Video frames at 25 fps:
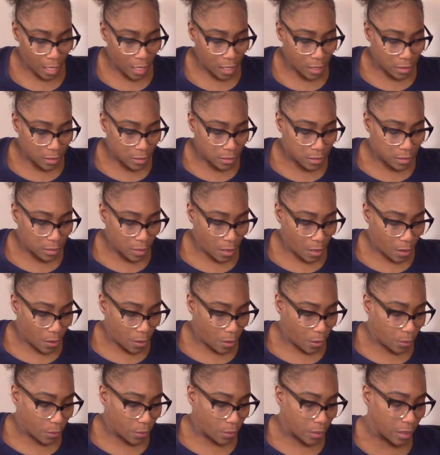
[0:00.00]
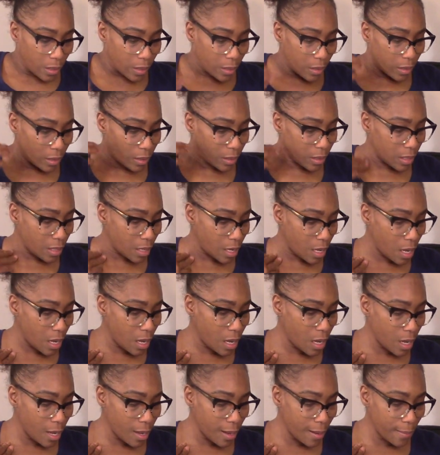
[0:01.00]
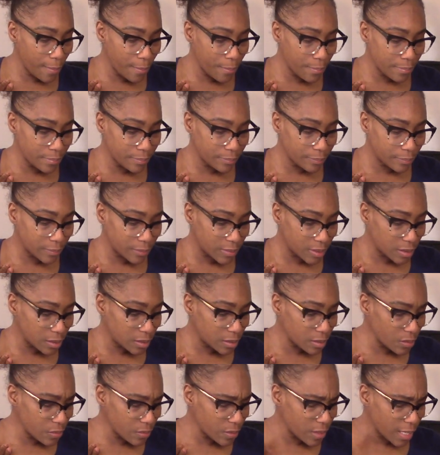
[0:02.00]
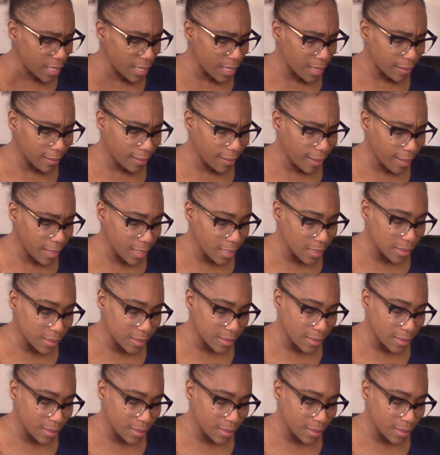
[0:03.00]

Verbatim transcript: So, um, so yeah, guys,